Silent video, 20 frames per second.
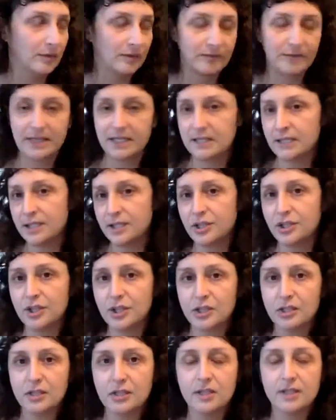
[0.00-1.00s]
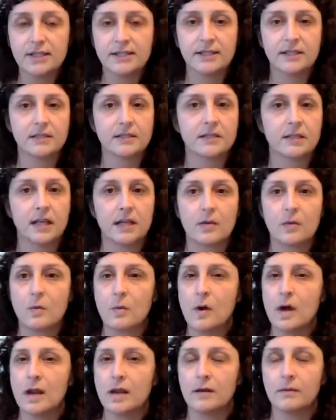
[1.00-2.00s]
of my teachers and like
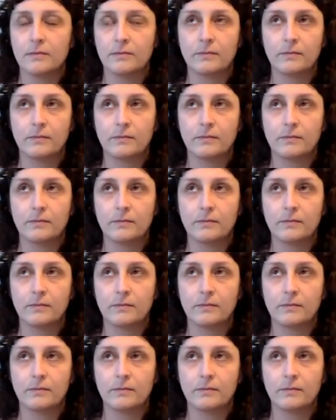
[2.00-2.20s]
what